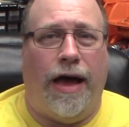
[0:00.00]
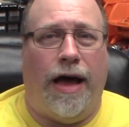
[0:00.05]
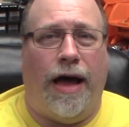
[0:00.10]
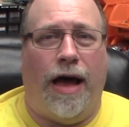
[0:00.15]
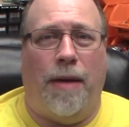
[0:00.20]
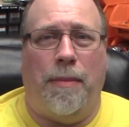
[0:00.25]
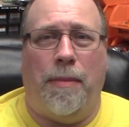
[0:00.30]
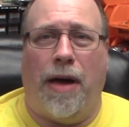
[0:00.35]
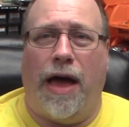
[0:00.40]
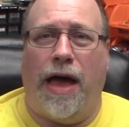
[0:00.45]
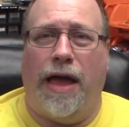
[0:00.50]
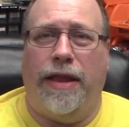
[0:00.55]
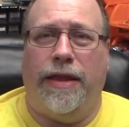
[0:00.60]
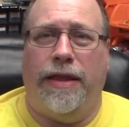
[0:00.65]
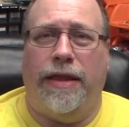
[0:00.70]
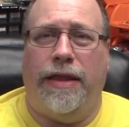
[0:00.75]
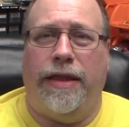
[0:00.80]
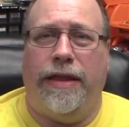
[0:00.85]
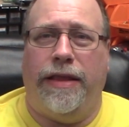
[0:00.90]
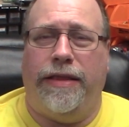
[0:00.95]
Um,
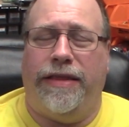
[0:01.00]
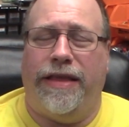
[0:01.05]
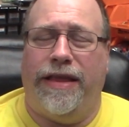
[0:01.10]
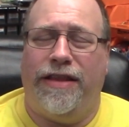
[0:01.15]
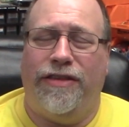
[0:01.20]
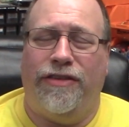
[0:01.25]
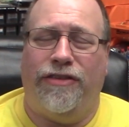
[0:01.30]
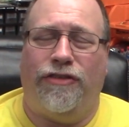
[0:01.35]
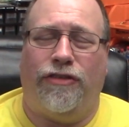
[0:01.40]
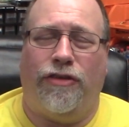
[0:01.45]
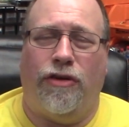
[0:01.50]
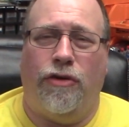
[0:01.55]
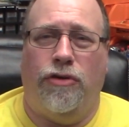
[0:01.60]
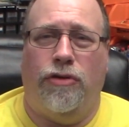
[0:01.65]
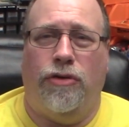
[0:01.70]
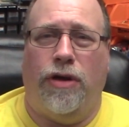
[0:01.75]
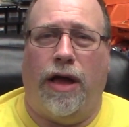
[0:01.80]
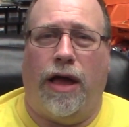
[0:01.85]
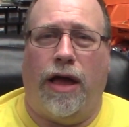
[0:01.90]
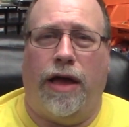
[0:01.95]
I didn't show
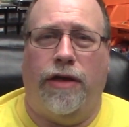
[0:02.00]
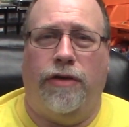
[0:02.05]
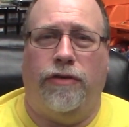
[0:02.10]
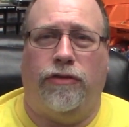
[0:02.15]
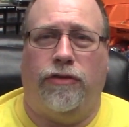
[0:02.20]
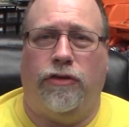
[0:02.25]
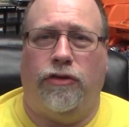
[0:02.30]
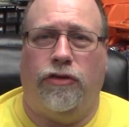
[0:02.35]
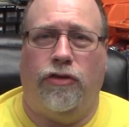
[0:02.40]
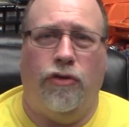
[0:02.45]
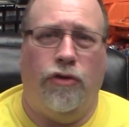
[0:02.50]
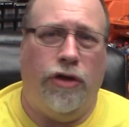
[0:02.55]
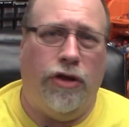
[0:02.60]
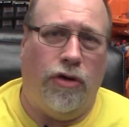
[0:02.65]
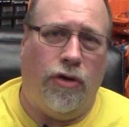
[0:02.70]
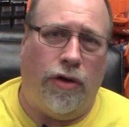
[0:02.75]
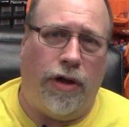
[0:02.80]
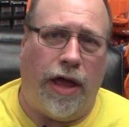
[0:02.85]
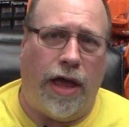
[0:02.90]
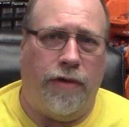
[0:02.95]
you guys
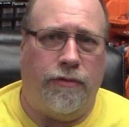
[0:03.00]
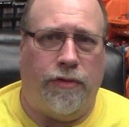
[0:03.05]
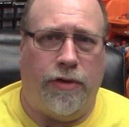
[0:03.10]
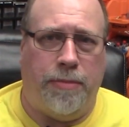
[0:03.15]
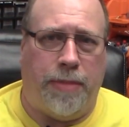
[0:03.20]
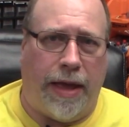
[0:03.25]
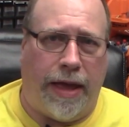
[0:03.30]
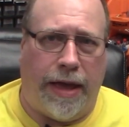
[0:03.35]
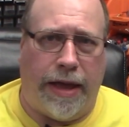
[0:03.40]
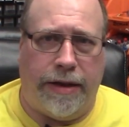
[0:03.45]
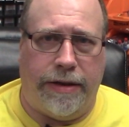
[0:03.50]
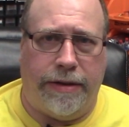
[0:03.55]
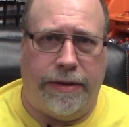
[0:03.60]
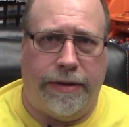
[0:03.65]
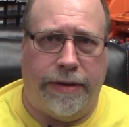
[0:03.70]
tuning on every band